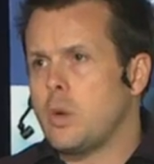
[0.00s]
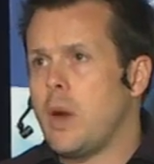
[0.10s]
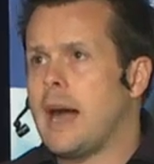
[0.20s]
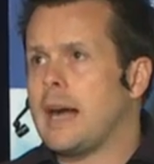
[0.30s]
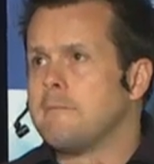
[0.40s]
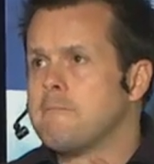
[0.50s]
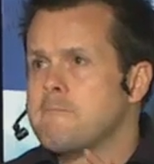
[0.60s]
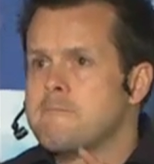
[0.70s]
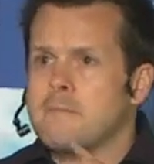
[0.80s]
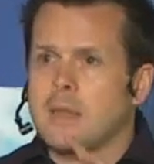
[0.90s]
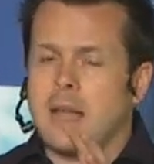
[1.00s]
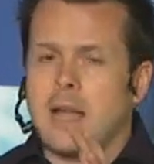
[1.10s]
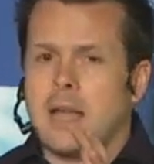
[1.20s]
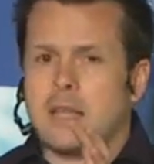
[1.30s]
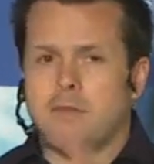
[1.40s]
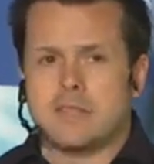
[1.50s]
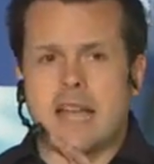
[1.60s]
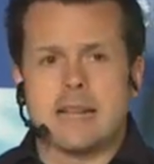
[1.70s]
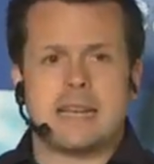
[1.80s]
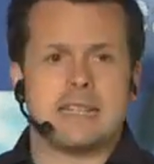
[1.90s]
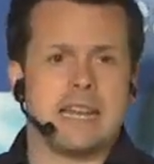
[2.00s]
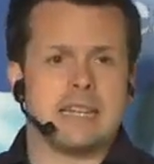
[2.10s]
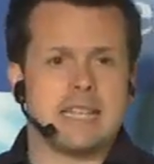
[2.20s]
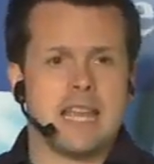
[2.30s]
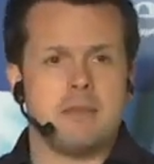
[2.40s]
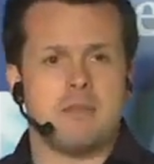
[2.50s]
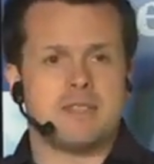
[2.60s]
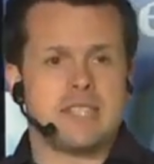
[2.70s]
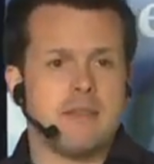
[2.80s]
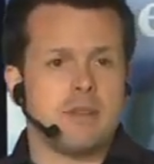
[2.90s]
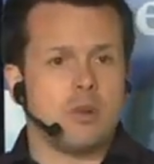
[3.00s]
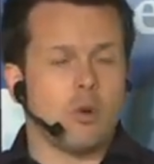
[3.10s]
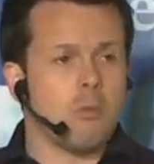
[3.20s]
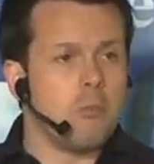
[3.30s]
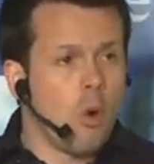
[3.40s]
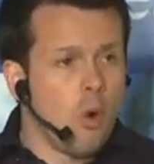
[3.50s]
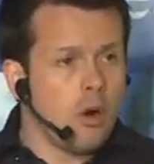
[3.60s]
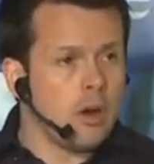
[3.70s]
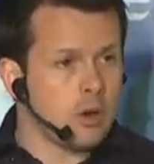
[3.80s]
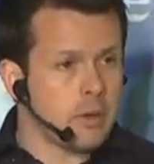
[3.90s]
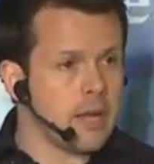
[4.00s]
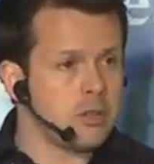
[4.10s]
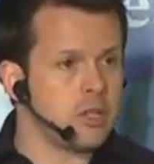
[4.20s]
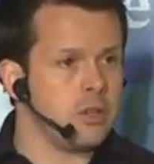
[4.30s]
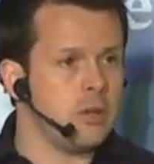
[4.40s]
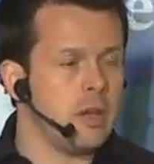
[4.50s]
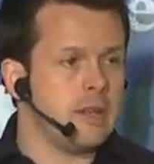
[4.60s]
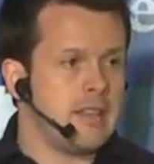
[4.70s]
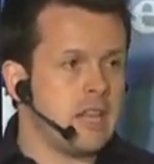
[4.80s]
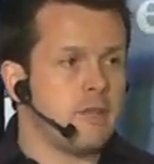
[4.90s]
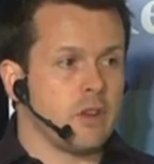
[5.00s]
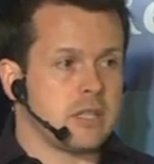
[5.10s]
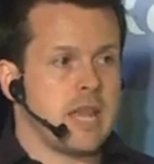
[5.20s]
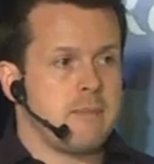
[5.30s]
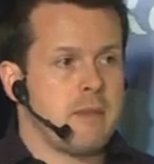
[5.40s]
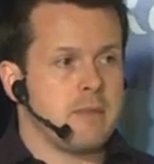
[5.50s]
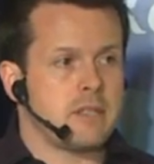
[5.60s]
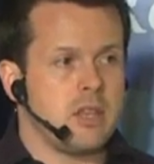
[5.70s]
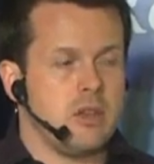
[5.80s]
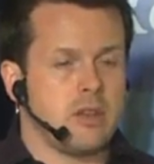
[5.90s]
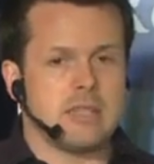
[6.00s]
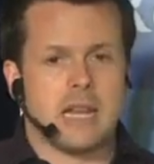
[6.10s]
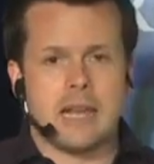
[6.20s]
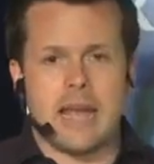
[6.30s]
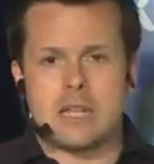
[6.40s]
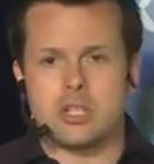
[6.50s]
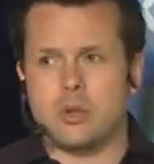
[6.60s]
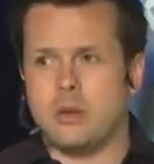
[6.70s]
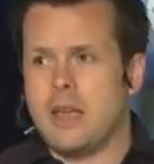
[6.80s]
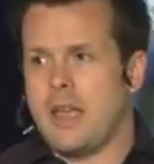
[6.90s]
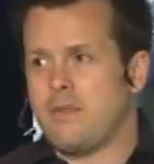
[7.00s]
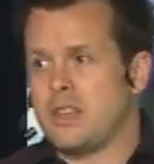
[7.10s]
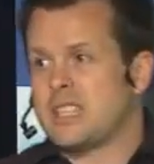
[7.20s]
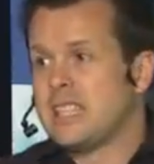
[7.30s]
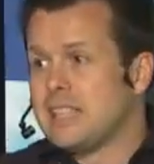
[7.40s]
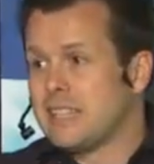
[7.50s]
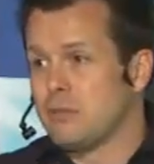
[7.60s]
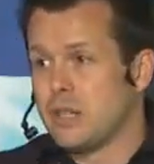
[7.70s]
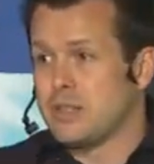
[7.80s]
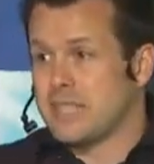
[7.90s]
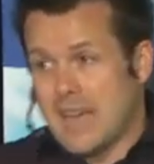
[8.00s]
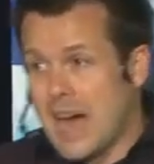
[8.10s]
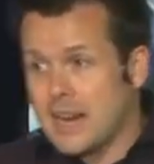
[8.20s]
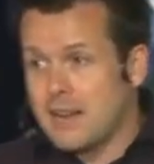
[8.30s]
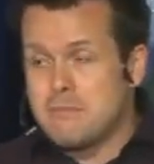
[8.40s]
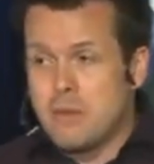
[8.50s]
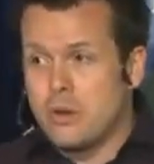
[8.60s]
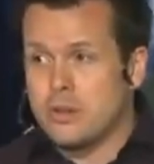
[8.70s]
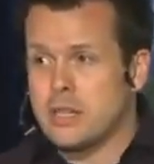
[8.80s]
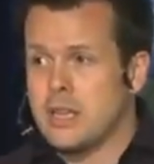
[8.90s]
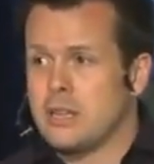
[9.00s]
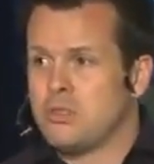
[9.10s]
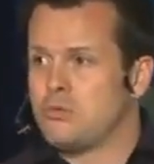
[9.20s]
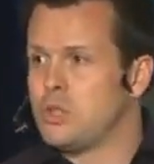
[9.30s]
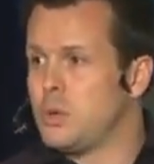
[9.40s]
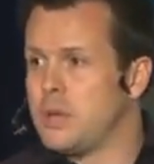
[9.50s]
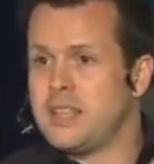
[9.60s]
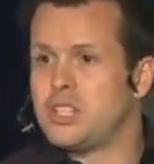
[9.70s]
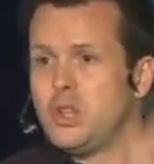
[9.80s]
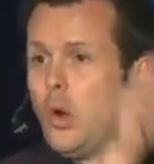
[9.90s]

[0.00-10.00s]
you are uh, you've started to get a team of seven or more around you. Then you've got team members that you can delegate to. If you're still in real startup mode, doing this,